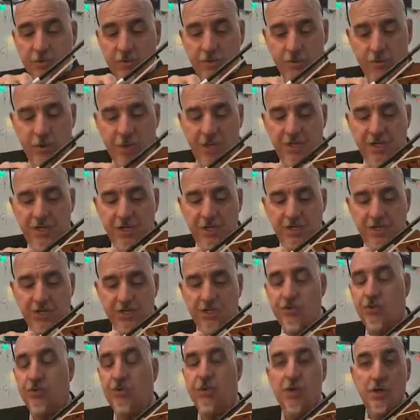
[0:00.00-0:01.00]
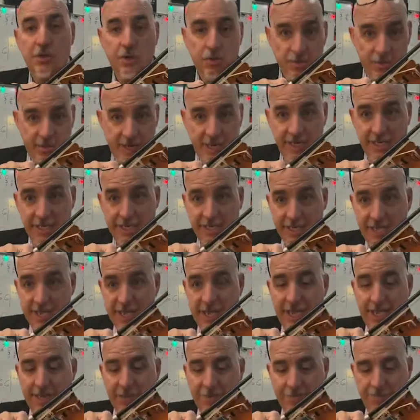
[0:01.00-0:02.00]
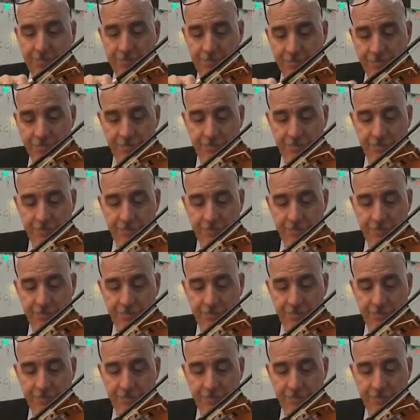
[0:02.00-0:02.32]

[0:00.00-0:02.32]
1, 2, ready, and.